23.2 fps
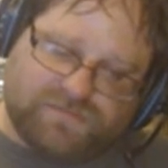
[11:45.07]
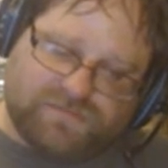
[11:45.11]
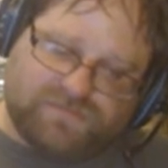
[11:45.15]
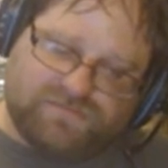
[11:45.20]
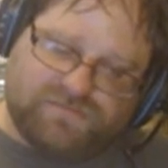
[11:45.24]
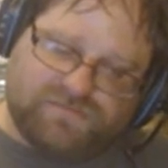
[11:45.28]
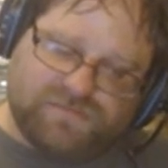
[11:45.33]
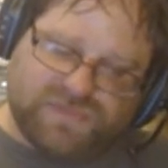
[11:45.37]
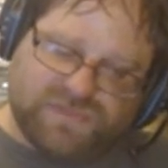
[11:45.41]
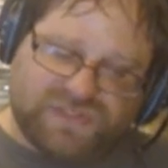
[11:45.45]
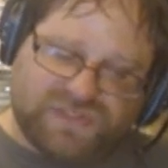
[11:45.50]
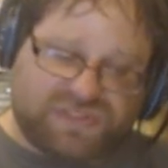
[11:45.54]

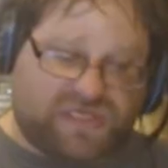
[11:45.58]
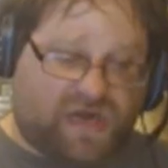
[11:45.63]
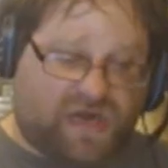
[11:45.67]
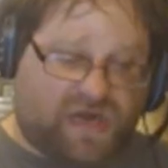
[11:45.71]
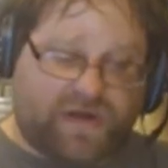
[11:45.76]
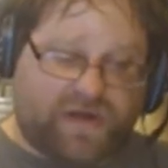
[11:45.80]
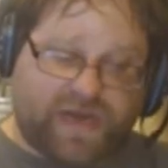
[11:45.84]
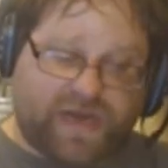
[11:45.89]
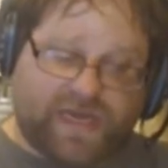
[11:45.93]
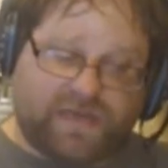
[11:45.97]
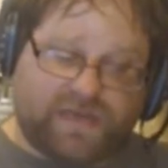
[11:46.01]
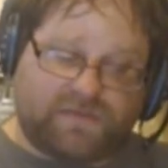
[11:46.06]

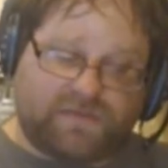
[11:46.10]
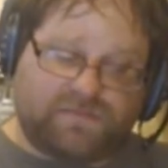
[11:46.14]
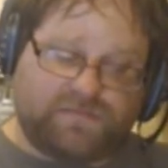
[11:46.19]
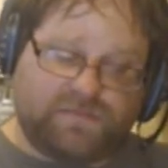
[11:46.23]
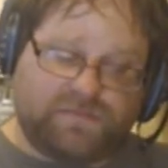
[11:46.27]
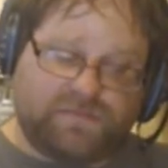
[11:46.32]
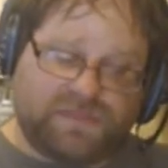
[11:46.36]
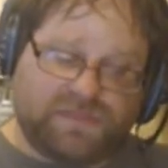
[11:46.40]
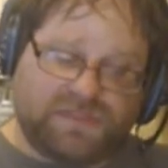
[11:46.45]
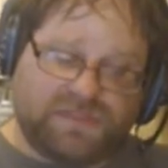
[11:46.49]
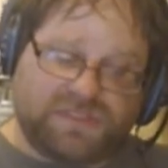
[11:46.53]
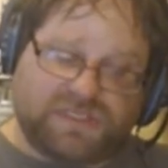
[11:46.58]
starring
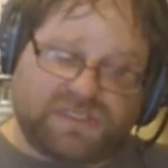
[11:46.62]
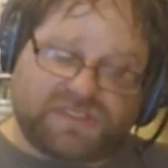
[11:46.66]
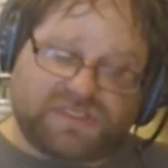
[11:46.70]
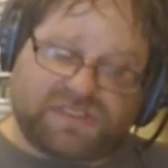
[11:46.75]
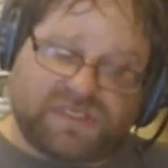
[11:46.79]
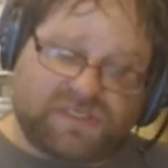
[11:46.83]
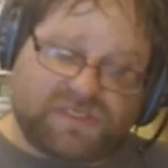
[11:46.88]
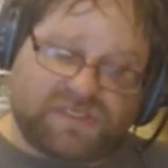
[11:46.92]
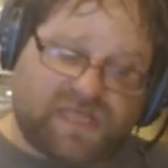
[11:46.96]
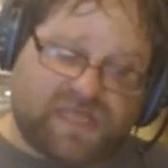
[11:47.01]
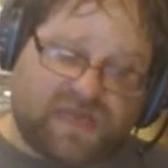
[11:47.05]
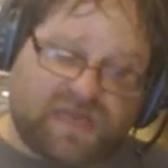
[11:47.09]

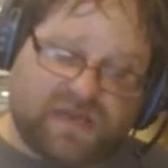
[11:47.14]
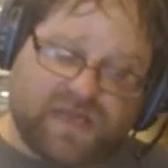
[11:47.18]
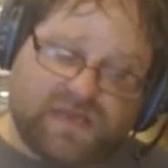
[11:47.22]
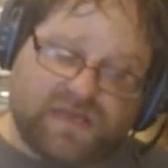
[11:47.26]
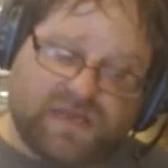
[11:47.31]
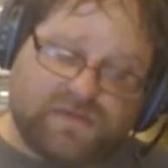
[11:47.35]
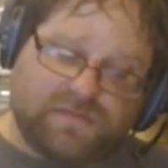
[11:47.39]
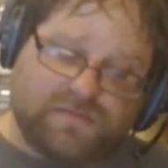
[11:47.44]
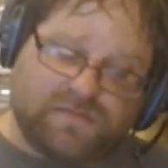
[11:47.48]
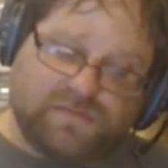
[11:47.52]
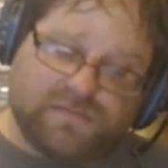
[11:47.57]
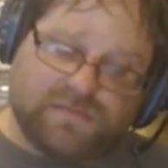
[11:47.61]
Justin Duncan,
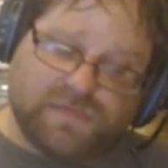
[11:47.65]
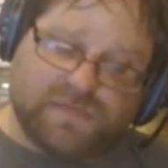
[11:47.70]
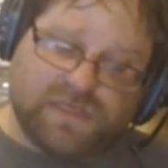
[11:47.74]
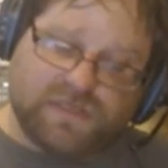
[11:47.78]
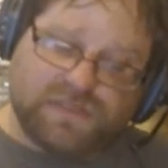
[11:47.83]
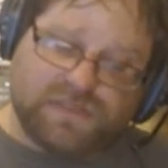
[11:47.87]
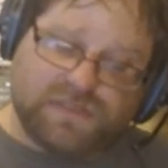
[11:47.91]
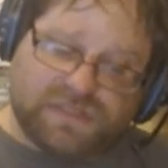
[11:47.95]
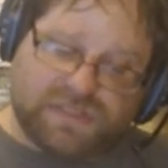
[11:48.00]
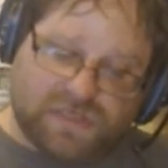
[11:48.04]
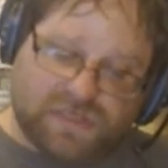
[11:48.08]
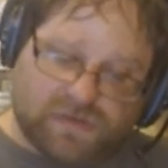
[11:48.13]

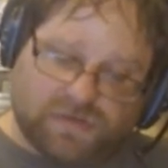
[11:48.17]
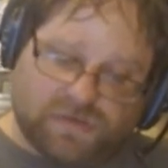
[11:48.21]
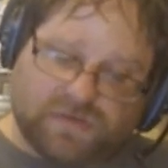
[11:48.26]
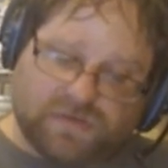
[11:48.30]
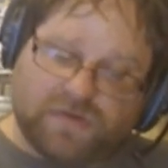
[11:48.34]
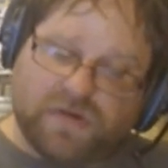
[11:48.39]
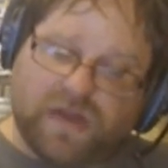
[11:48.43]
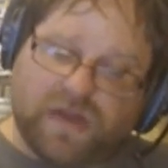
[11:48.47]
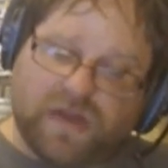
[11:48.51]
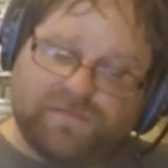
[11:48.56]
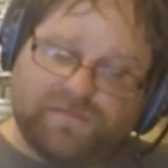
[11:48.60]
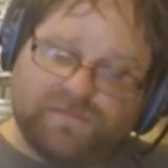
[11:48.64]
Gerald
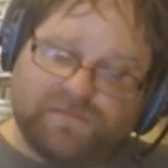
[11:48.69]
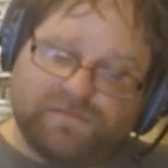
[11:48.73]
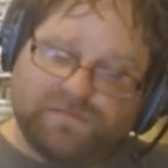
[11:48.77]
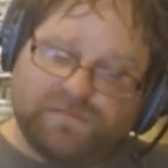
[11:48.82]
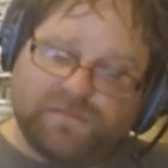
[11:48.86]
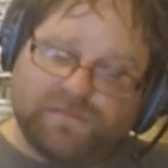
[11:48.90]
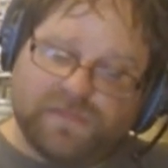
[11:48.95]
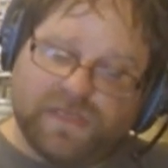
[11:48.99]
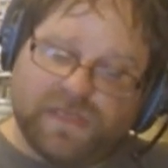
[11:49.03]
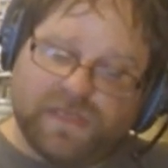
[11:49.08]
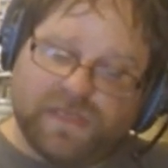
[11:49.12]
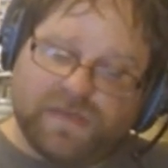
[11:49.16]
Crumb,
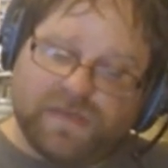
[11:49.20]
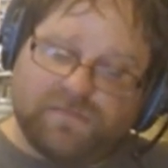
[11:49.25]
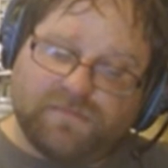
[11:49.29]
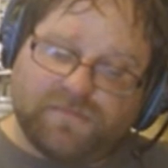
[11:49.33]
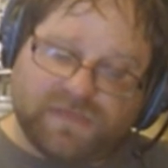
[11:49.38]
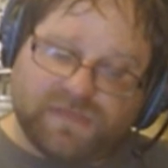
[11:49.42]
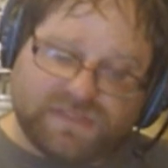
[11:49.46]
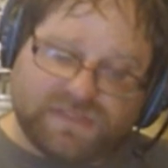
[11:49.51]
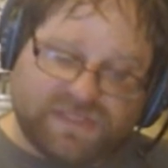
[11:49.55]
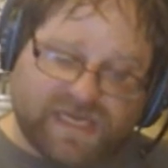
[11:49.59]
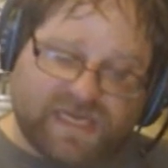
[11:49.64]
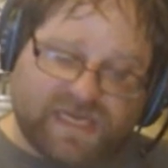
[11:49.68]

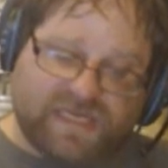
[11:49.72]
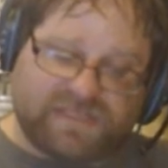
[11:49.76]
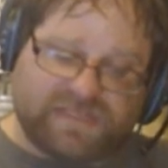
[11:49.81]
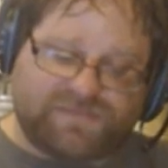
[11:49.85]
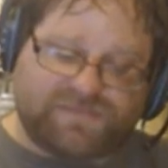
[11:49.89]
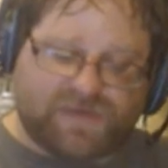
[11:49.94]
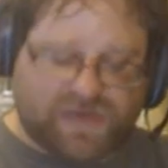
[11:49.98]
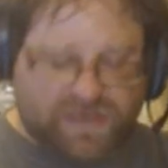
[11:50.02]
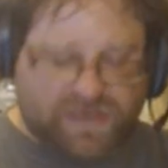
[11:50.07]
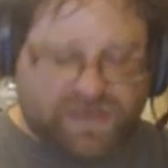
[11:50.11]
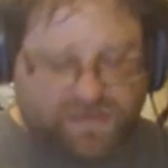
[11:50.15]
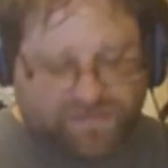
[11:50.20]
Mercedes
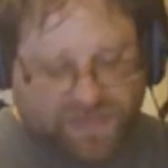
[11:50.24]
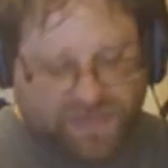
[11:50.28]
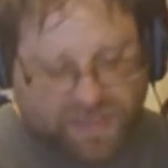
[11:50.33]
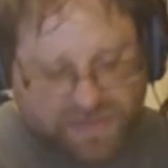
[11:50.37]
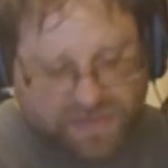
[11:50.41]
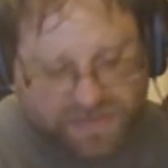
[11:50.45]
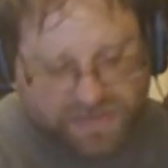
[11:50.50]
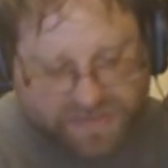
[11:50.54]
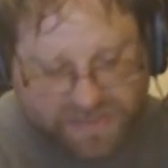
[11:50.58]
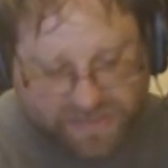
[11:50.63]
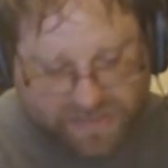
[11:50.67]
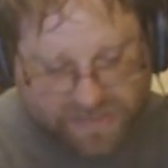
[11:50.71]

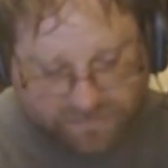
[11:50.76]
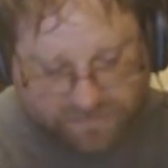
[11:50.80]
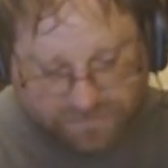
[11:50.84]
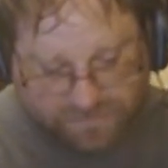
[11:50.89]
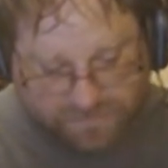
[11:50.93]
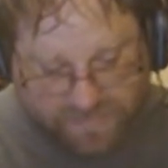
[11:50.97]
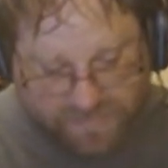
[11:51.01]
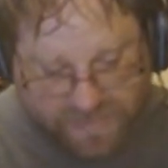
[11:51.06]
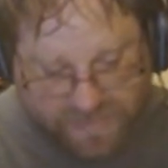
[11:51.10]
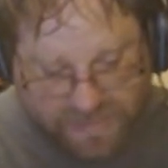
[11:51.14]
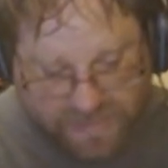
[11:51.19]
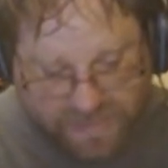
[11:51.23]
Peterson.
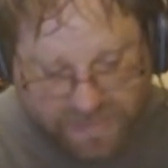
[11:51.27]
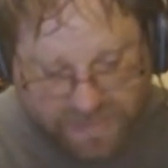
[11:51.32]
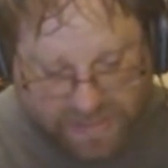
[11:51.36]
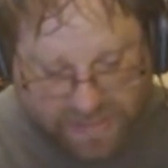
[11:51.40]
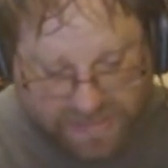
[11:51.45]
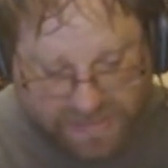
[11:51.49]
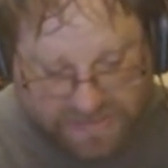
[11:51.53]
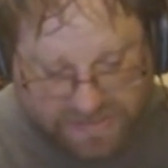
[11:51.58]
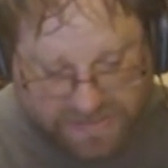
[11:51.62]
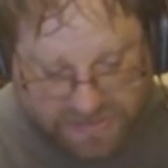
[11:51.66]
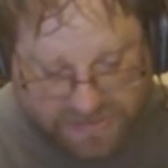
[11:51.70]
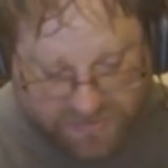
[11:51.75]

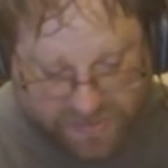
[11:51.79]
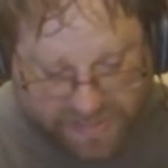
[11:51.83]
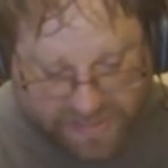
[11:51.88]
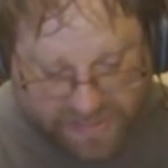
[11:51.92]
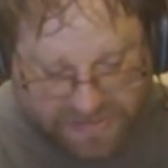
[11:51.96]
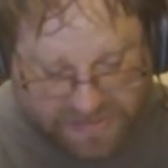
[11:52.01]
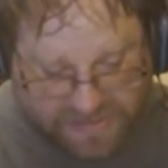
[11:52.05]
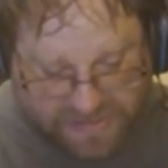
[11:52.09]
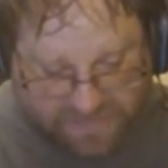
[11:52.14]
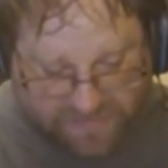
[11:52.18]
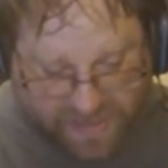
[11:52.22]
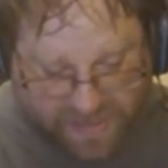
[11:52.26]
It's
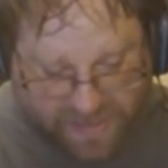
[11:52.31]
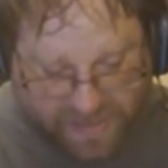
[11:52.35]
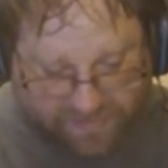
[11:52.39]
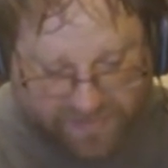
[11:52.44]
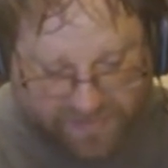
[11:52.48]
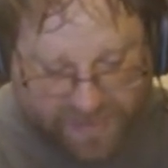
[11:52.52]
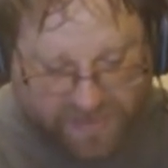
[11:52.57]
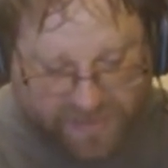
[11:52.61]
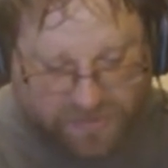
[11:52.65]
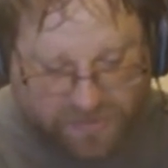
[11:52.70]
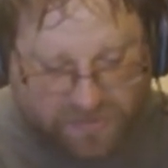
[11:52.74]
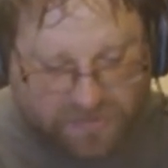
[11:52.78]
directed by
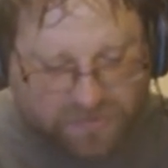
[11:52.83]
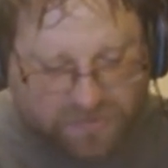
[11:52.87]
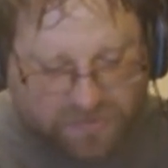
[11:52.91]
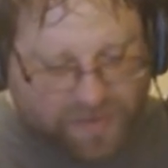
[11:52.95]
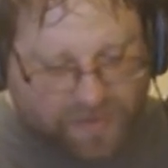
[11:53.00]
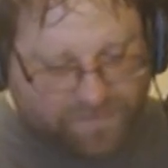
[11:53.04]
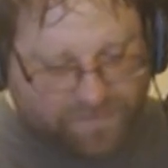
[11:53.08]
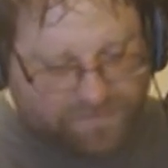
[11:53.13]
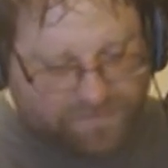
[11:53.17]
Michael Crumb.